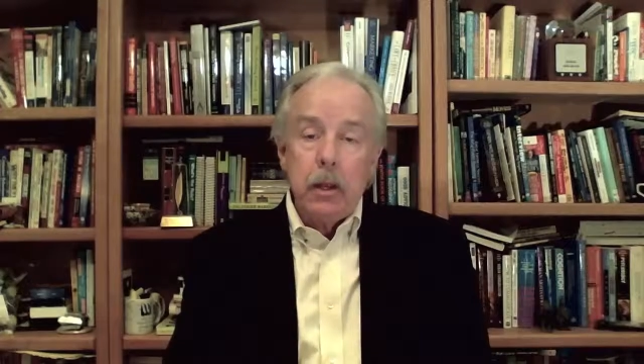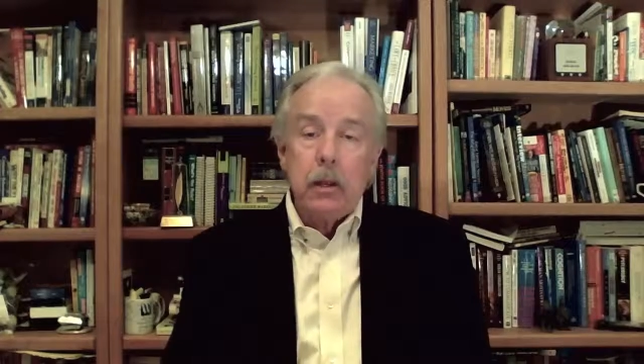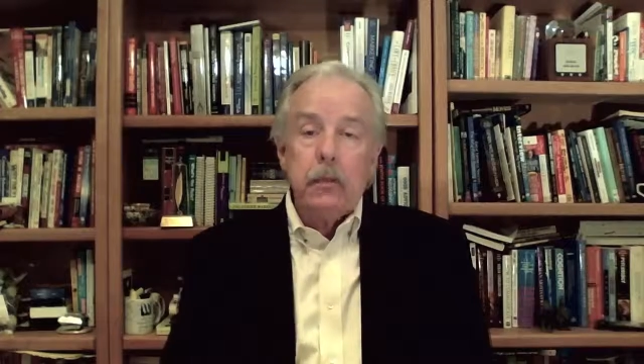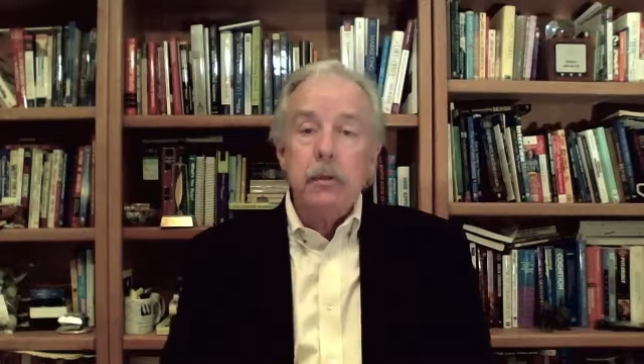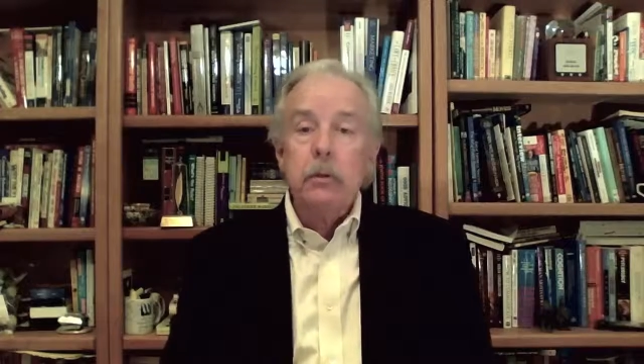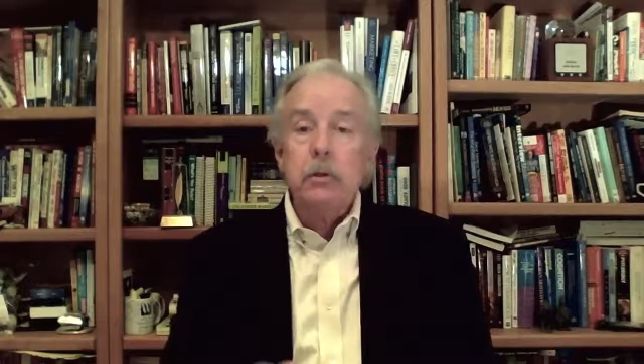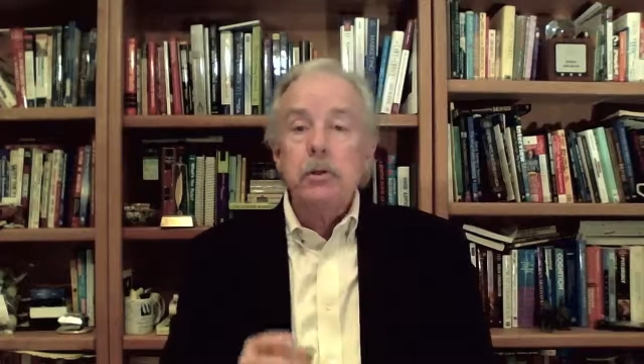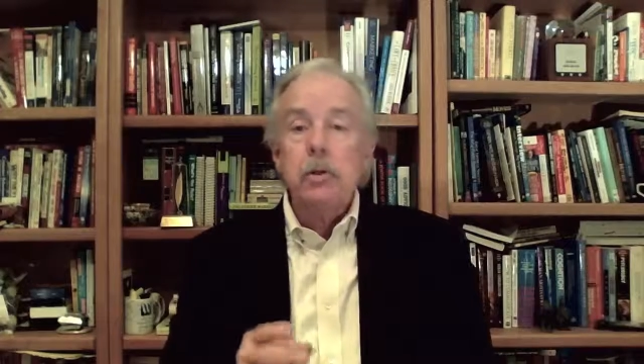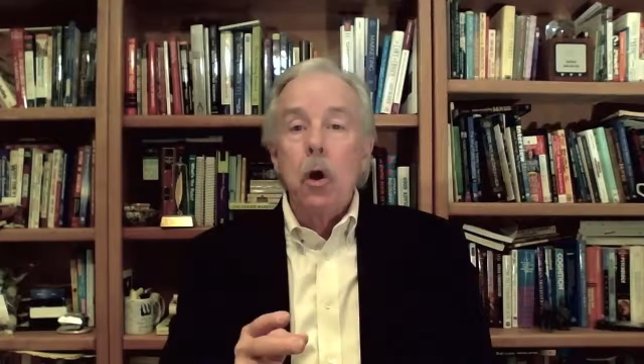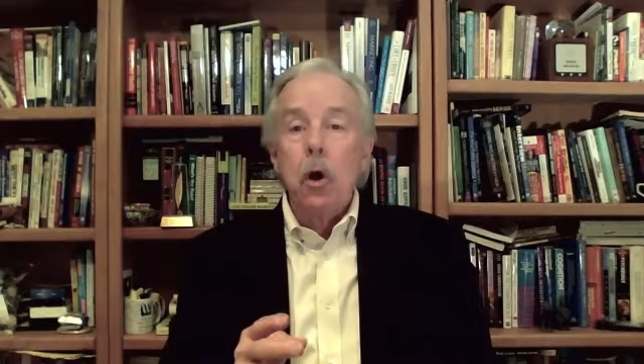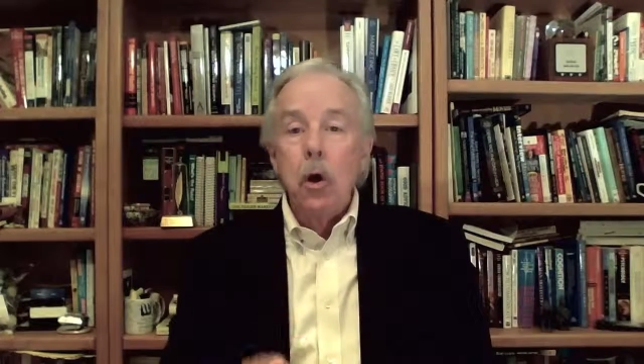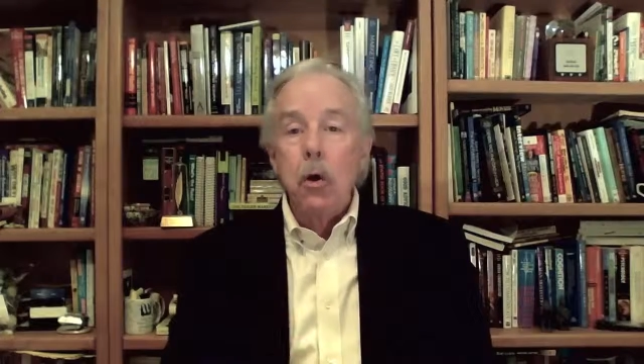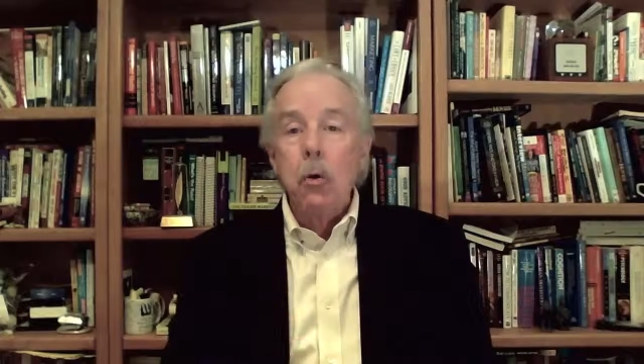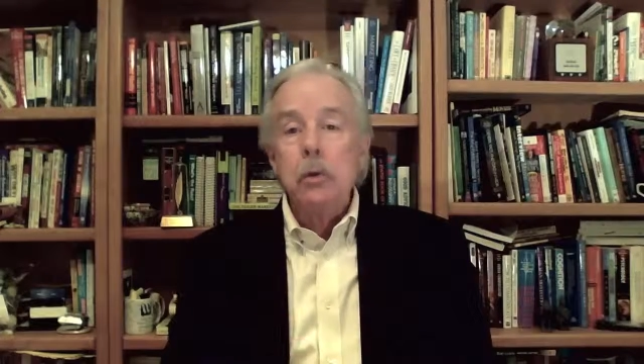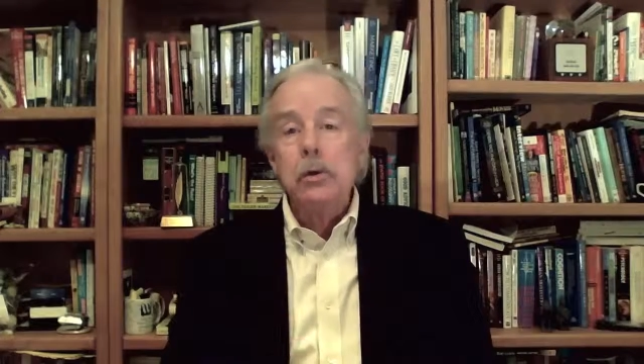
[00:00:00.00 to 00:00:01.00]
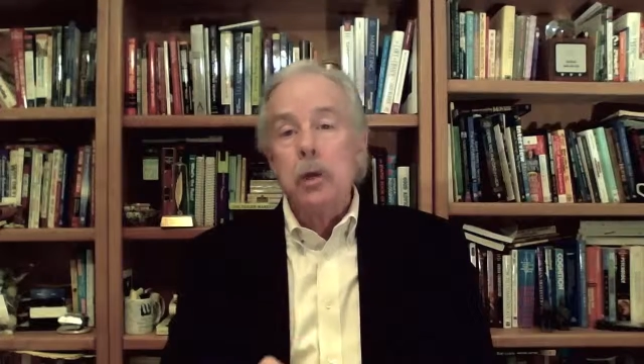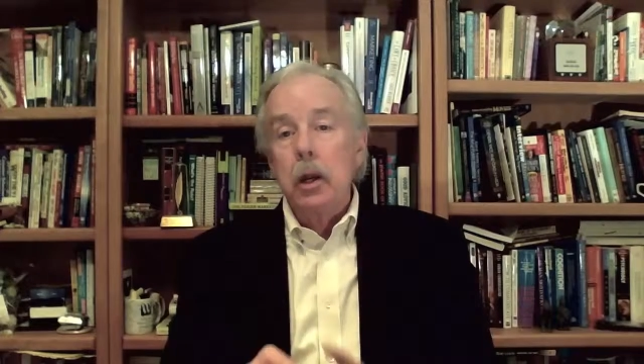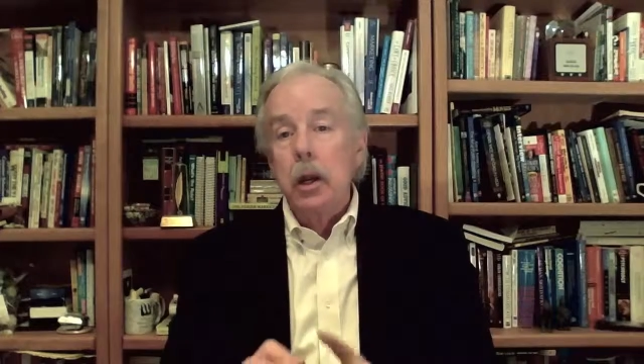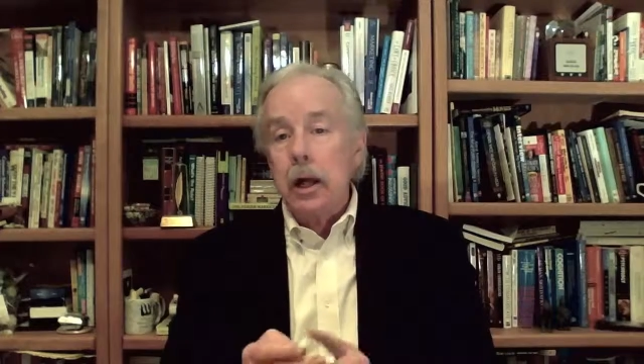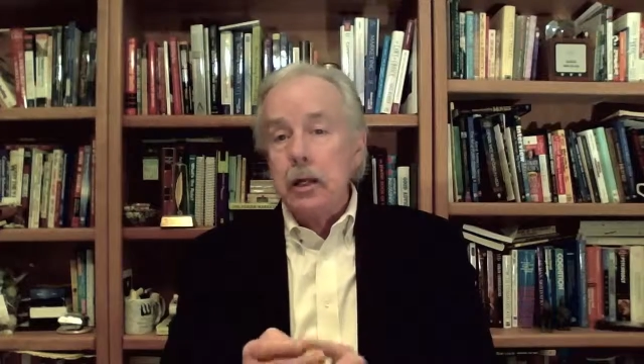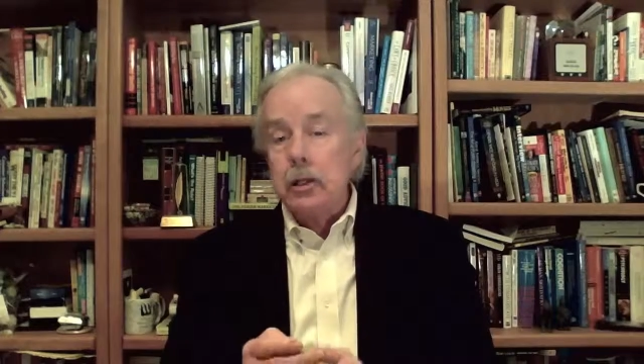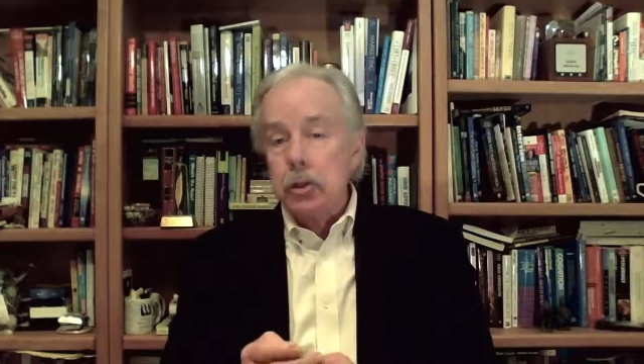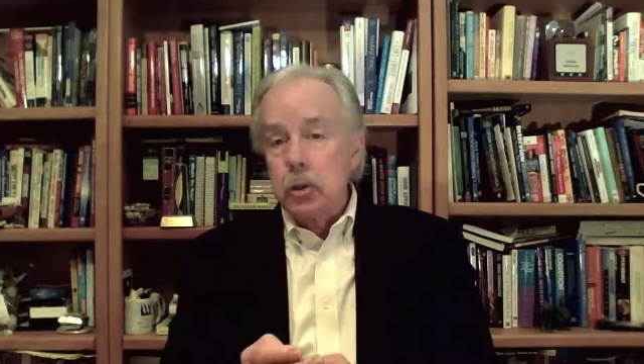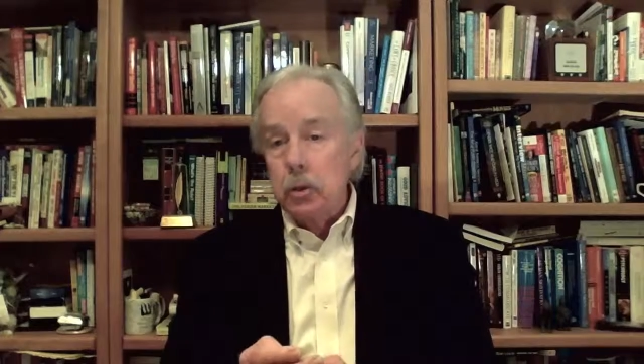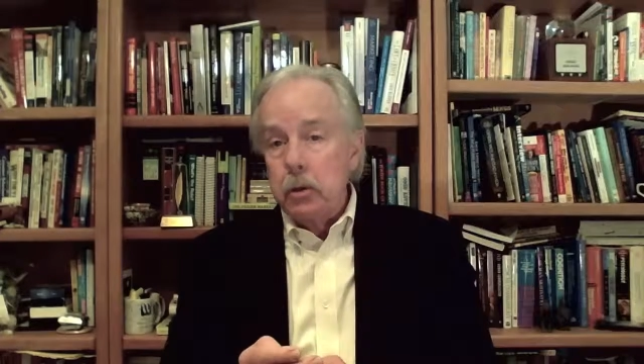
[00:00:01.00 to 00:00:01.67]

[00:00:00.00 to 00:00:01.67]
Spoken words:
There is always a logical